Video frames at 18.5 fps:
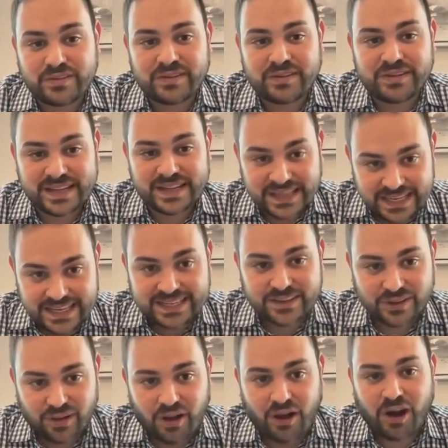the
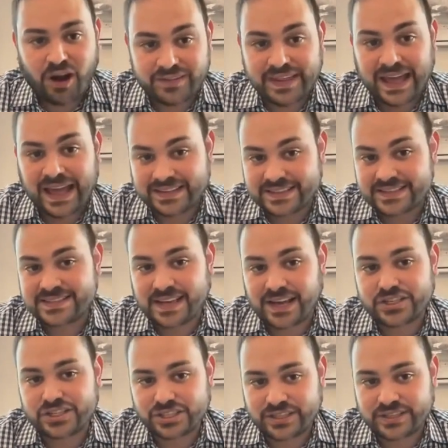needle on that
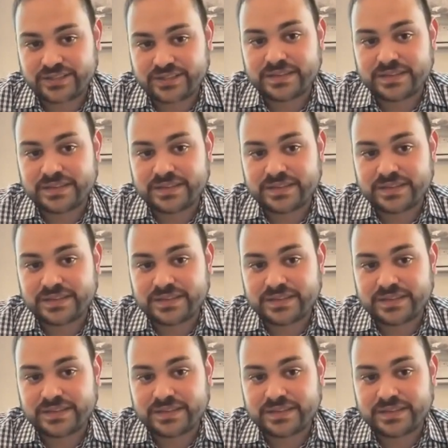discussion.